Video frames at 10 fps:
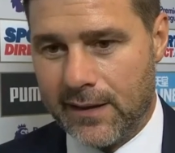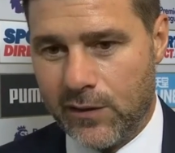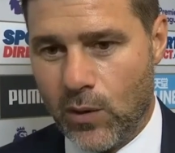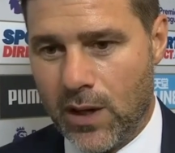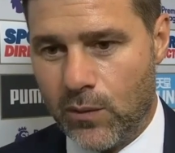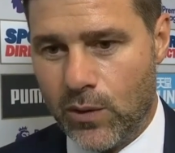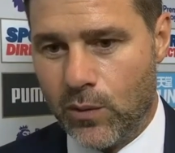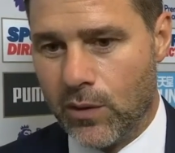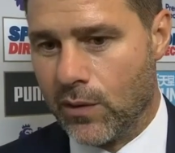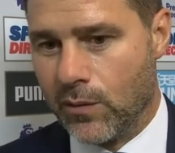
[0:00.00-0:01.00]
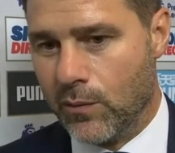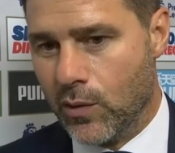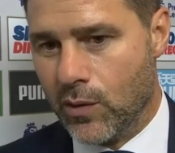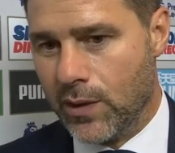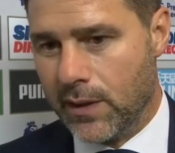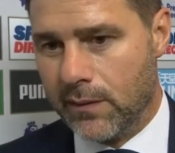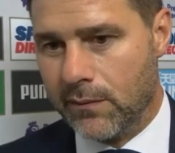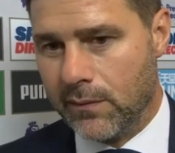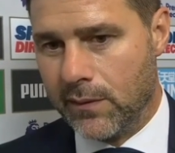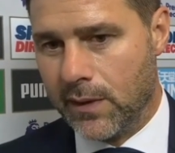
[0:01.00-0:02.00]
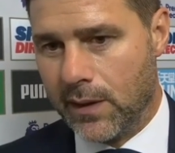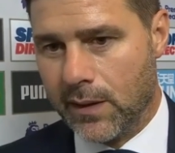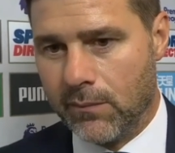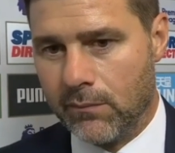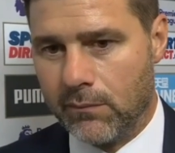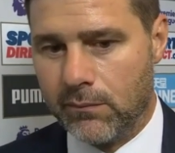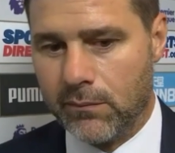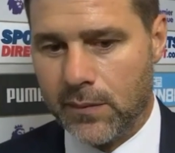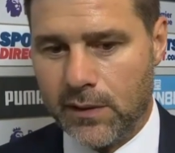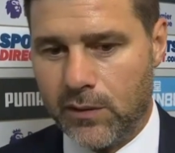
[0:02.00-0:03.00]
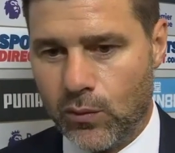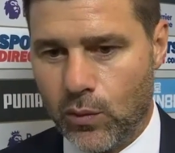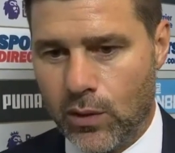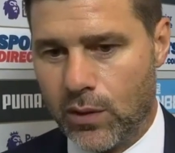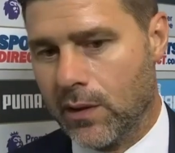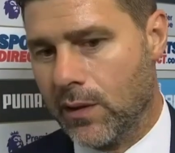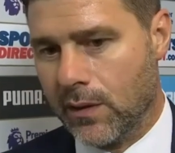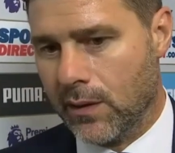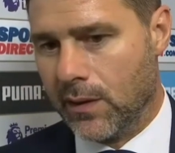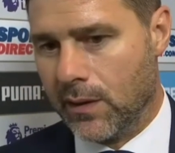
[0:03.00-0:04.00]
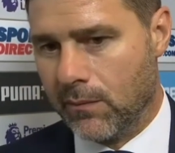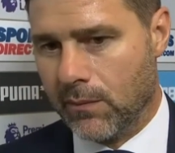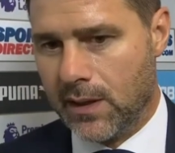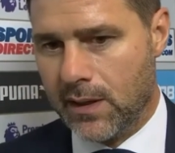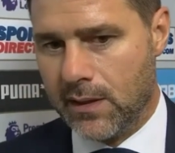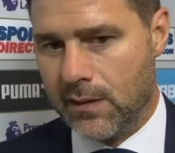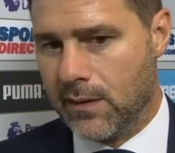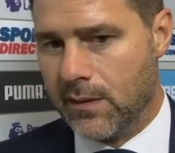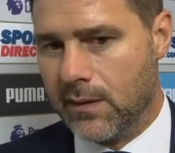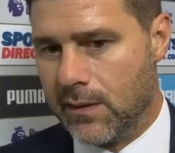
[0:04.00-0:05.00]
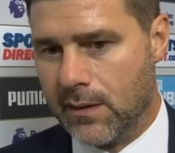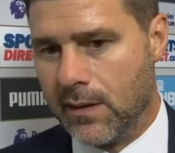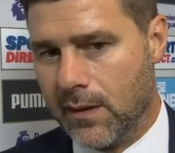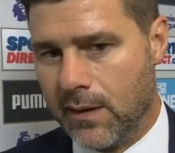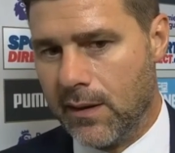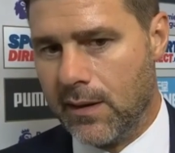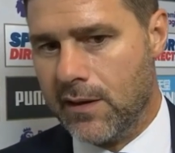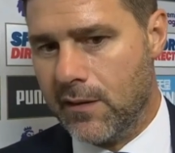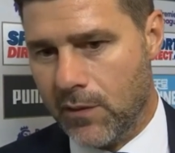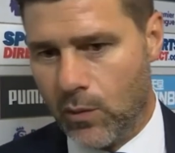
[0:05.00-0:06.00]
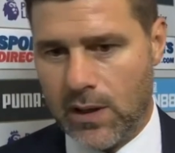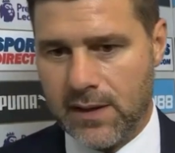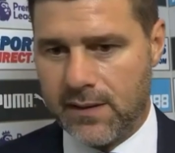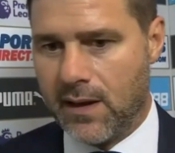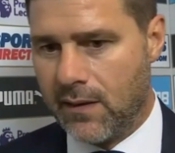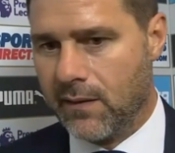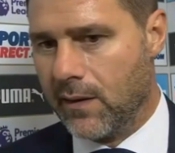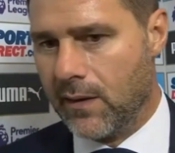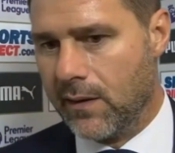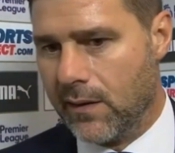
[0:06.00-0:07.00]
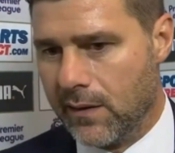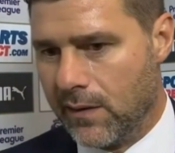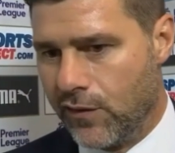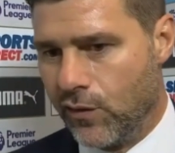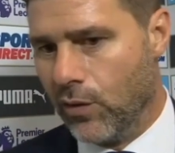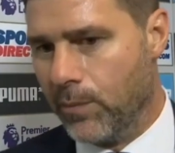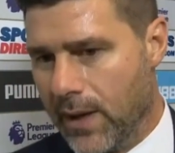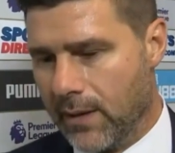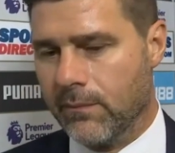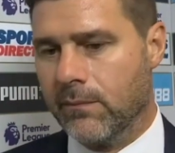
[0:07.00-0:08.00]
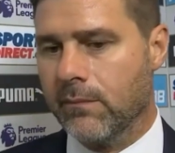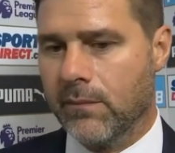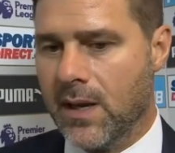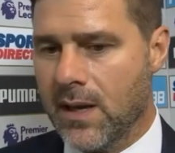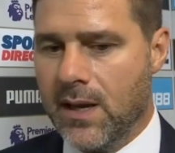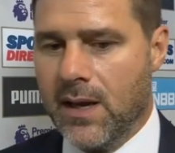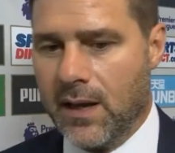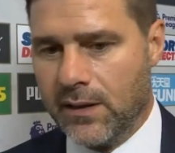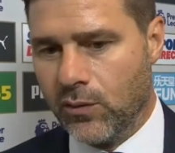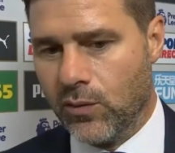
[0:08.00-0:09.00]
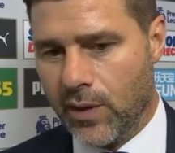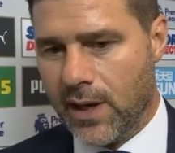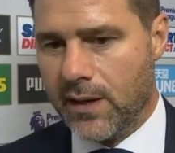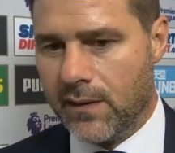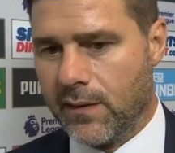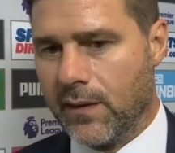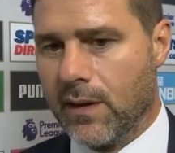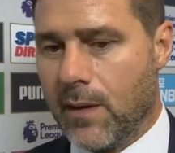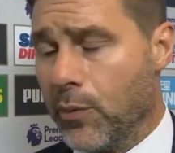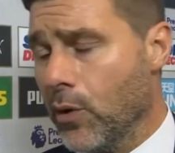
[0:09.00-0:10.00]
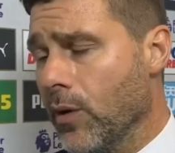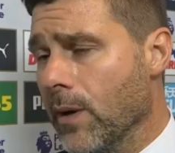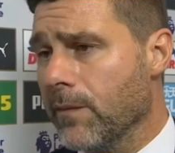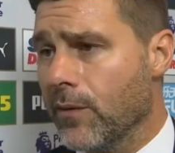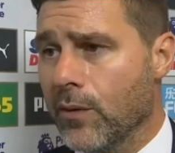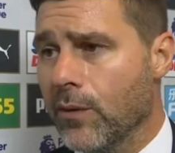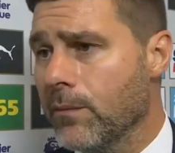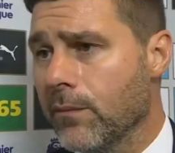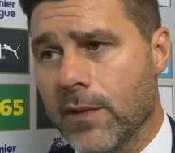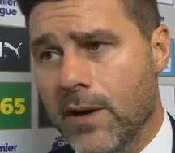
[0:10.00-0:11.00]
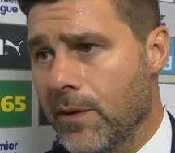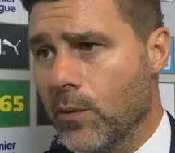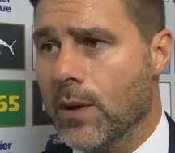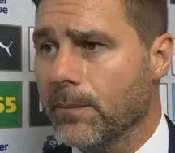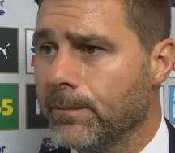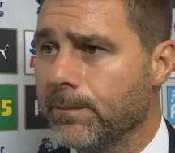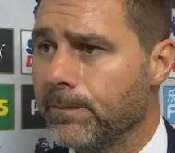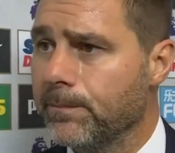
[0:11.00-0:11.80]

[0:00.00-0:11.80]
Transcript: That is why we work more into work. I mean, individualize the job and to create a program for everyone.